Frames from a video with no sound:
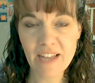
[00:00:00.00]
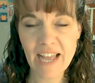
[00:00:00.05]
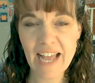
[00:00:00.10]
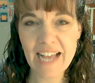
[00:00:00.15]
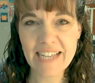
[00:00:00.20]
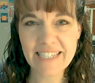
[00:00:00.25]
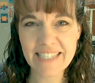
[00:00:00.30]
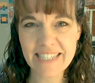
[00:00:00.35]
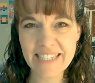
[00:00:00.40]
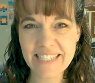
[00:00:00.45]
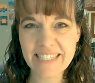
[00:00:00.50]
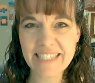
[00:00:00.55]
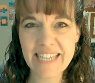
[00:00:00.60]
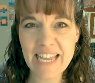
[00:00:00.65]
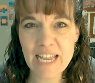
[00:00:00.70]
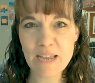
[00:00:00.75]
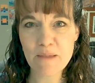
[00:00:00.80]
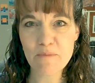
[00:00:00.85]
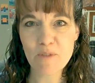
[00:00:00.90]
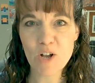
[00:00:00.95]
has the
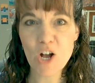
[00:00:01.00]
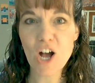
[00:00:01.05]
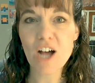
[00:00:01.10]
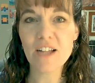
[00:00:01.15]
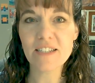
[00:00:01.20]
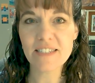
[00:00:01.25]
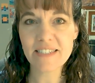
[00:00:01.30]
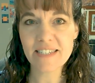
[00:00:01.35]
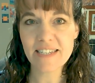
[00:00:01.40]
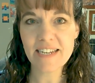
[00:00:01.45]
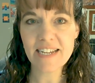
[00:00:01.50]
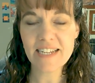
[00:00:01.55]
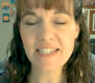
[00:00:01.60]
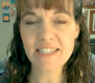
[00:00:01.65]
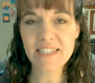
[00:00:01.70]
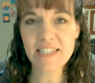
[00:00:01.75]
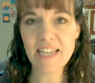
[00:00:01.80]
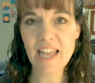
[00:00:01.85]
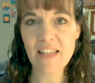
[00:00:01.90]
same consonants,